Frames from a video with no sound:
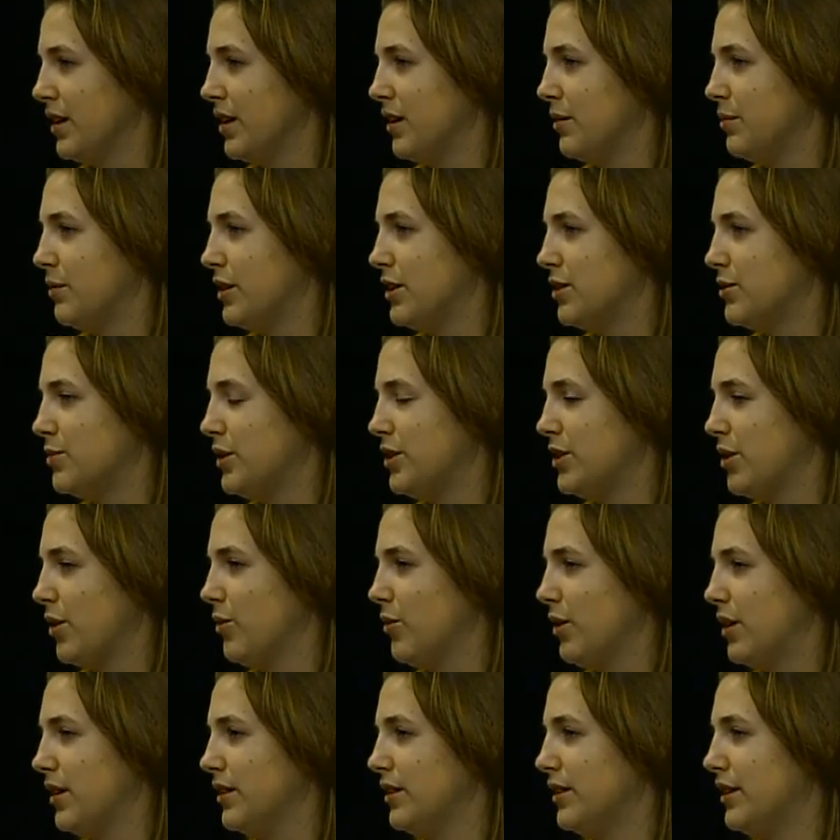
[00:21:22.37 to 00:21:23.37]
because we don't
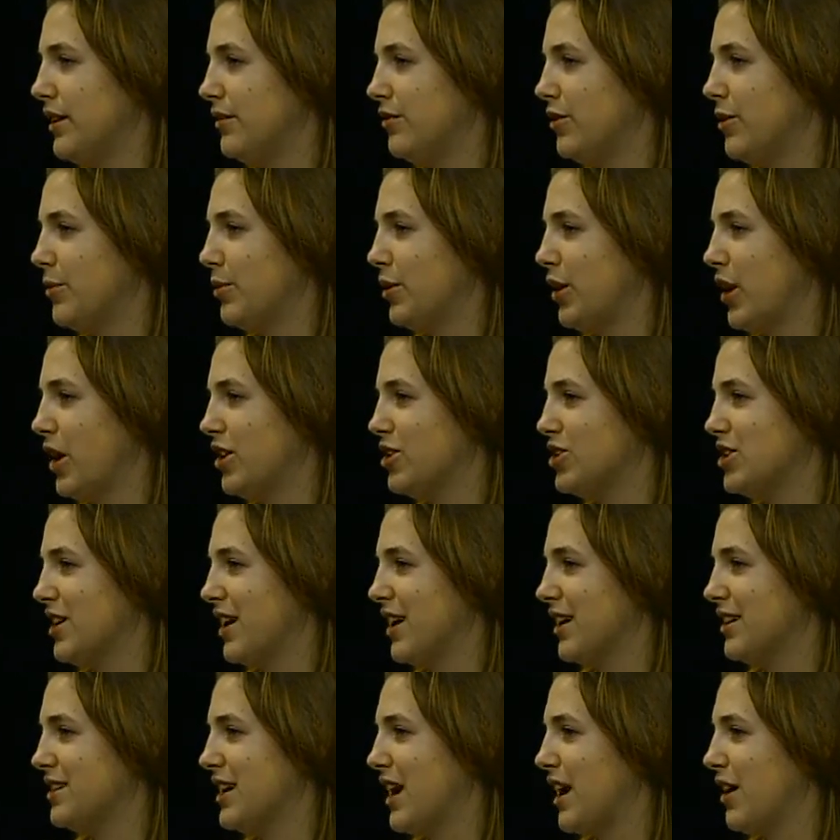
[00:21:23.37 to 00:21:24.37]
want to leave the
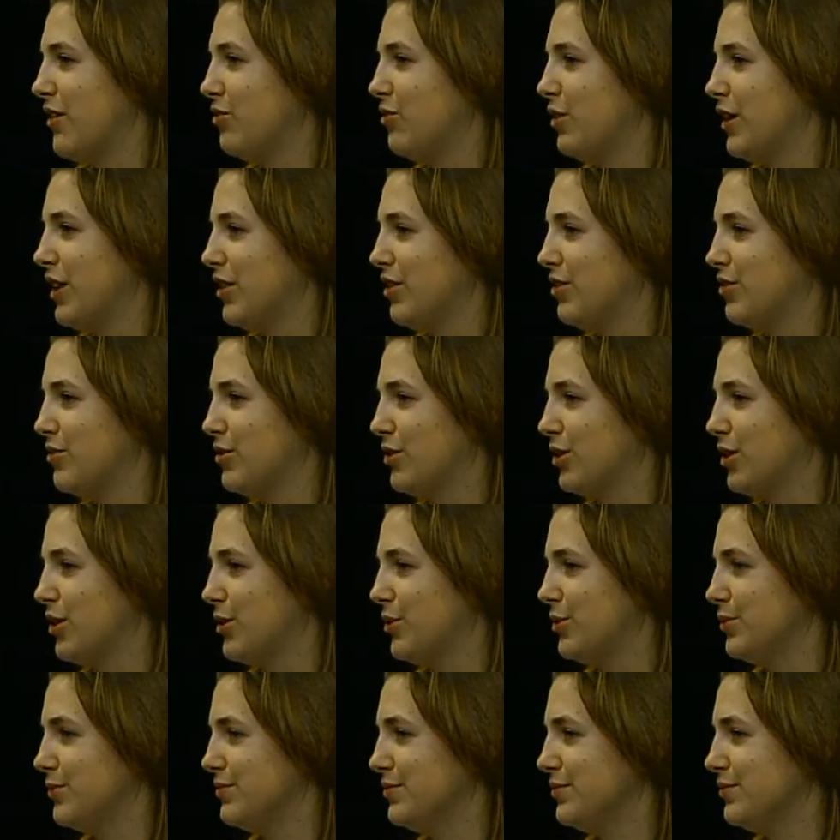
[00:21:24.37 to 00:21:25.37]
project halfway
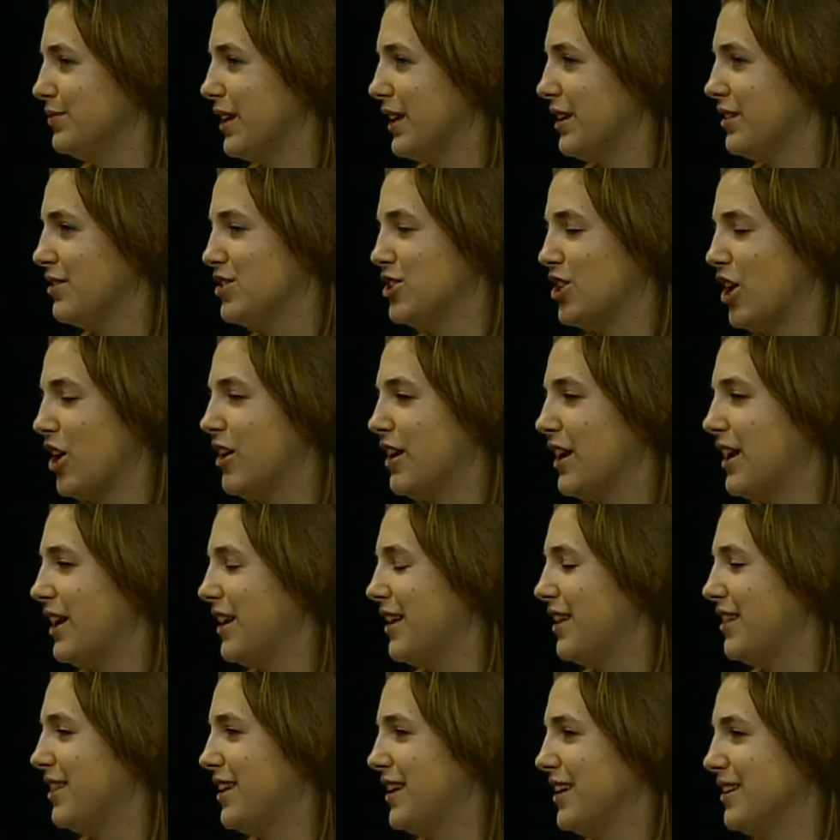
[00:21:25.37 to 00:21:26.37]
through, like start it
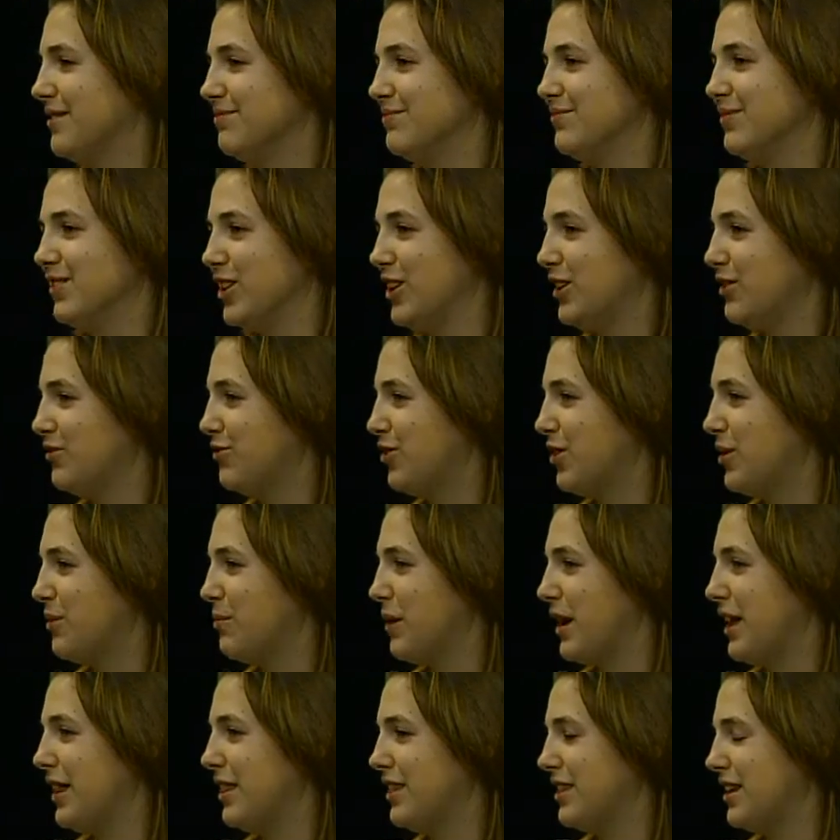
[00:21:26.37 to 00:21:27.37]
and then leave for a
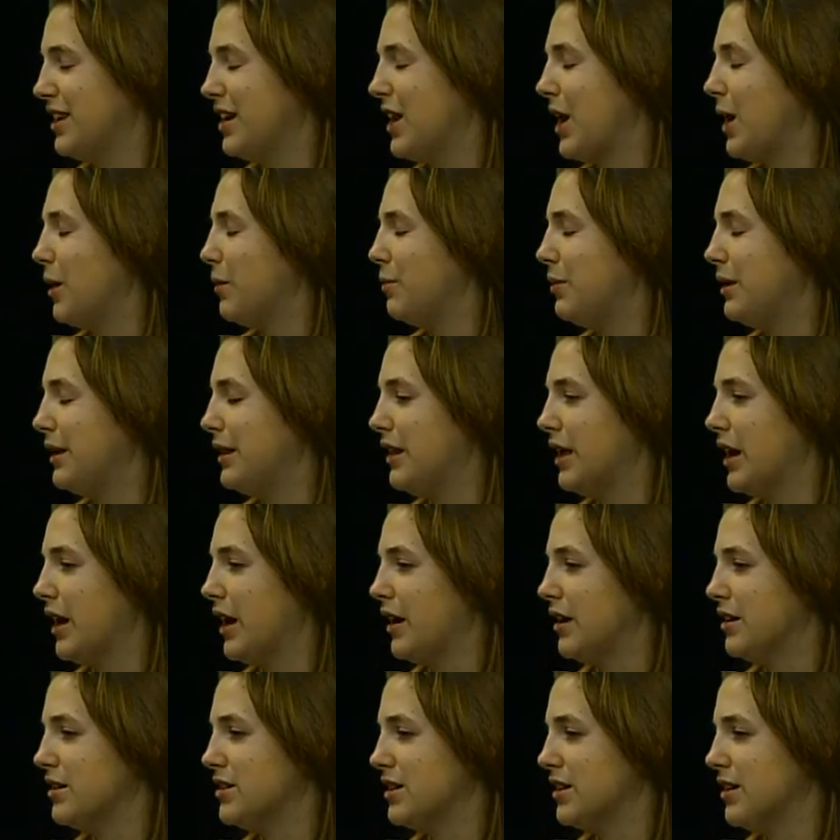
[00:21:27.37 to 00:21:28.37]
month and not be
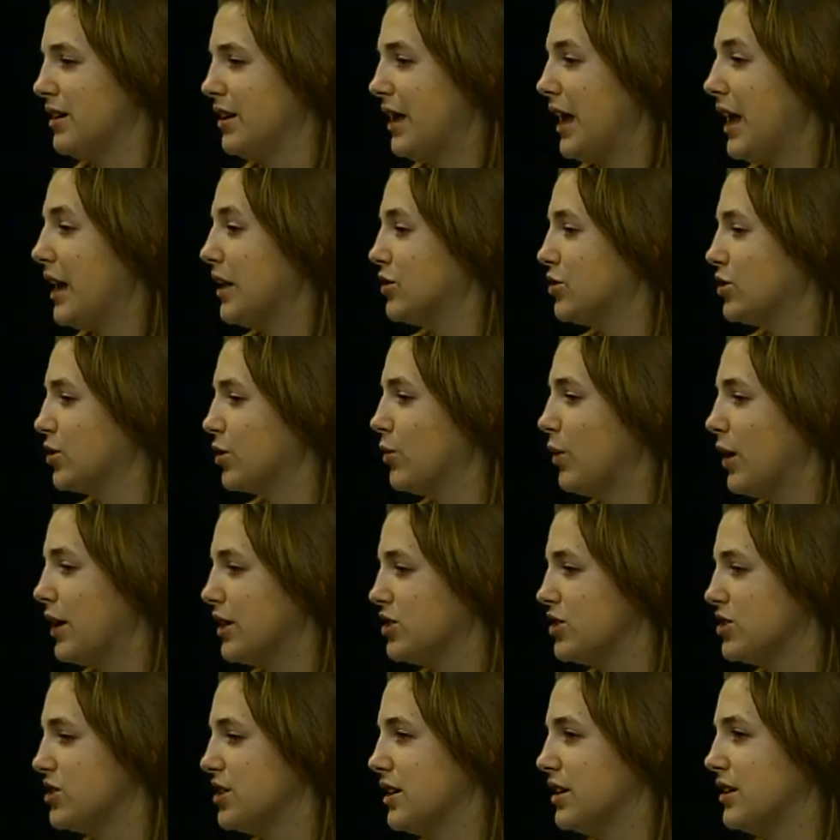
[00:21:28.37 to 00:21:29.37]
there to answer
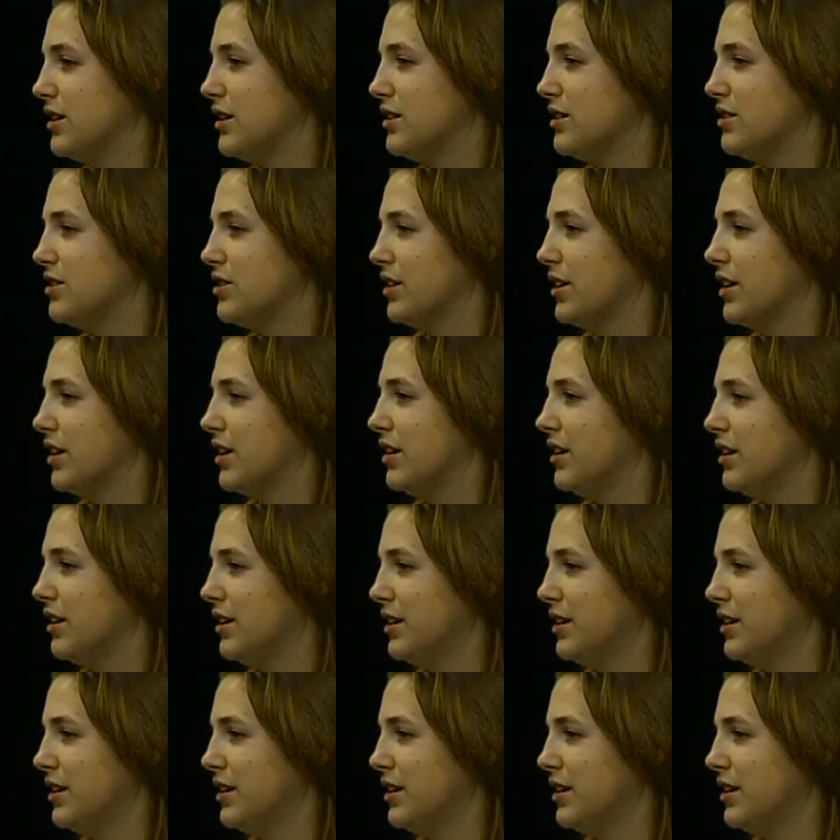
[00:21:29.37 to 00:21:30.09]
questions or